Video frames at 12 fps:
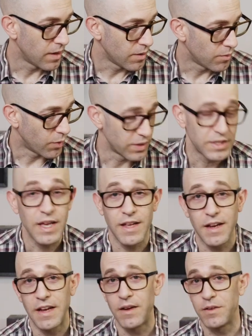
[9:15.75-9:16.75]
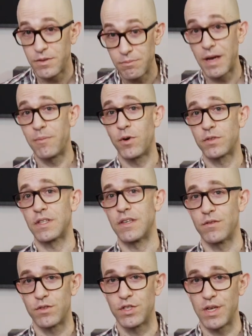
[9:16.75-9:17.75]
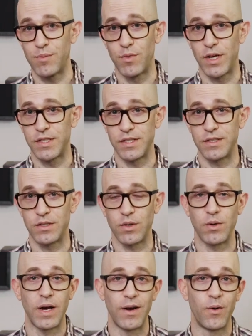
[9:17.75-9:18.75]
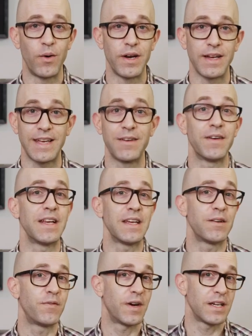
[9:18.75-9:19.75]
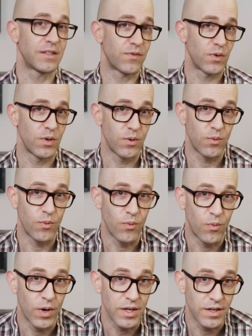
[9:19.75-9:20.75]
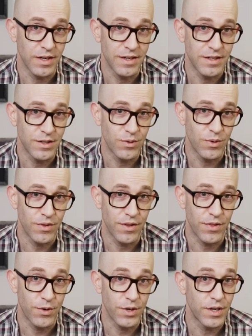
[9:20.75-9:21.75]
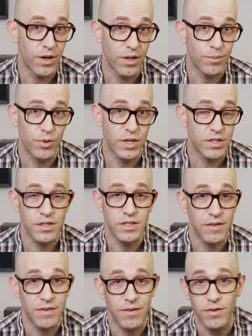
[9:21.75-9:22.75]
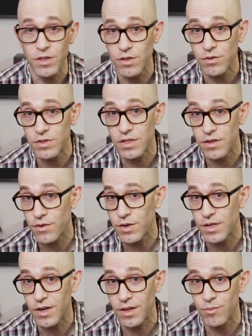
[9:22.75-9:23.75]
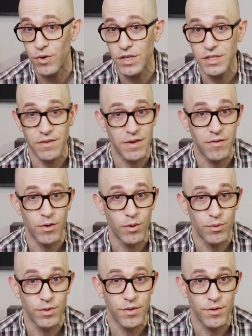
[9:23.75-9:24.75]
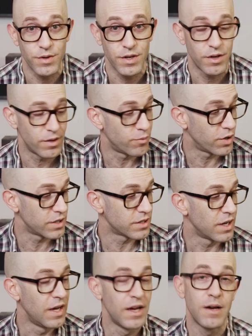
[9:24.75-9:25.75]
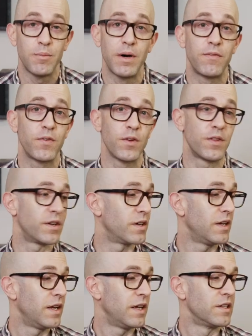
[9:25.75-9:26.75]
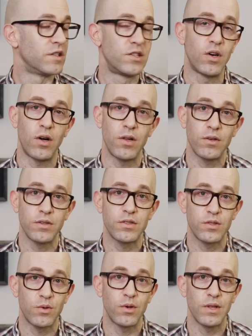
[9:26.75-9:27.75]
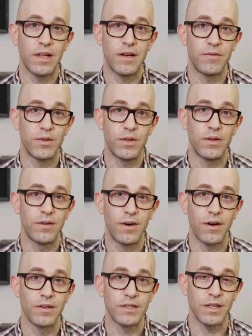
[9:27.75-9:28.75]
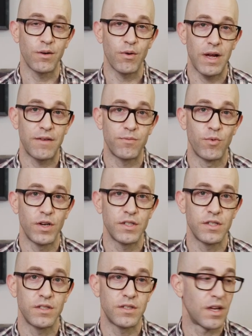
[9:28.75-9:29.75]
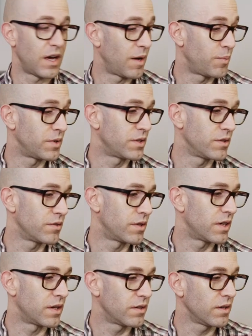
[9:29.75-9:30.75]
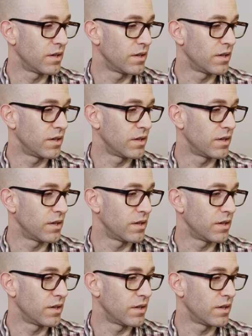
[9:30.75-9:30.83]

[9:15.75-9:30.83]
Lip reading: But once again, I mostly use cheap brushes. So I don't want to give any advice for what you're going to do with a $30 brush, because I've never used a $30 brush. I've never owned a $30 brush. But for the dollar store level arts and craft brushes up into the